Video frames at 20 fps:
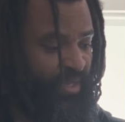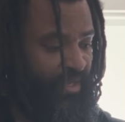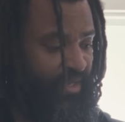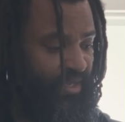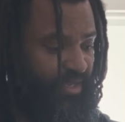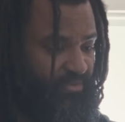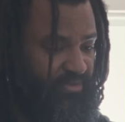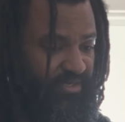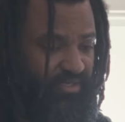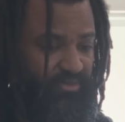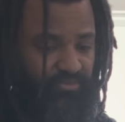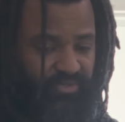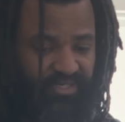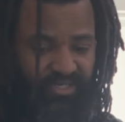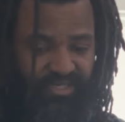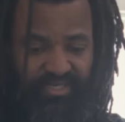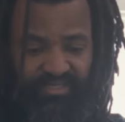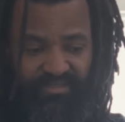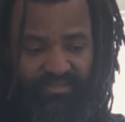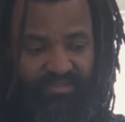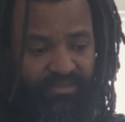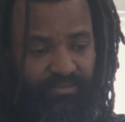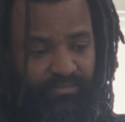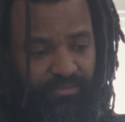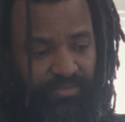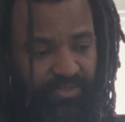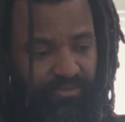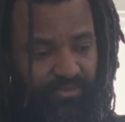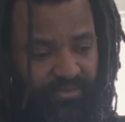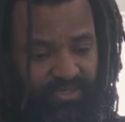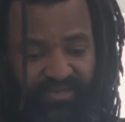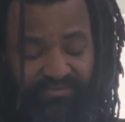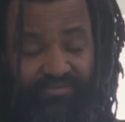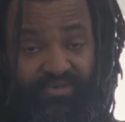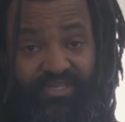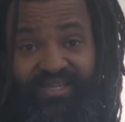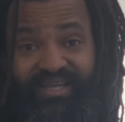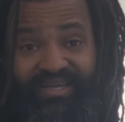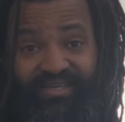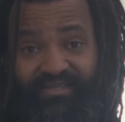and you can really custom your
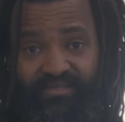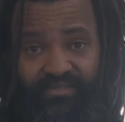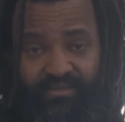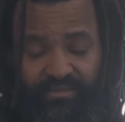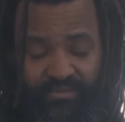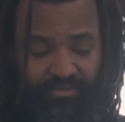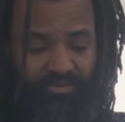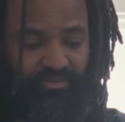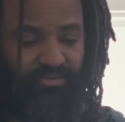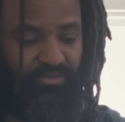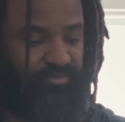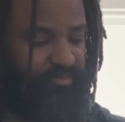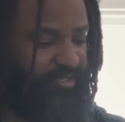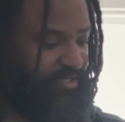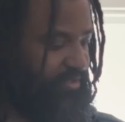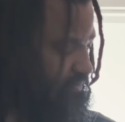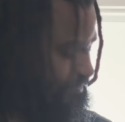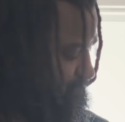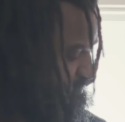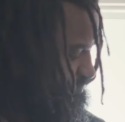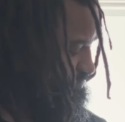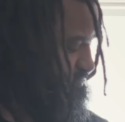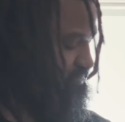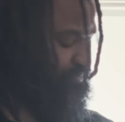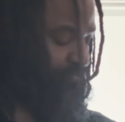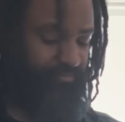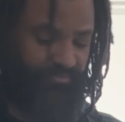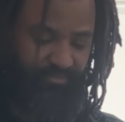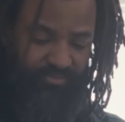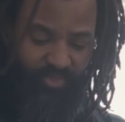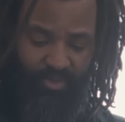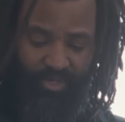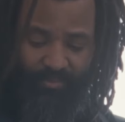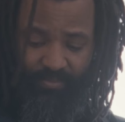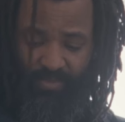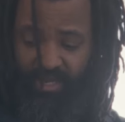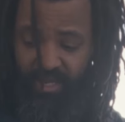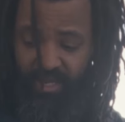every night, so to speak, okay?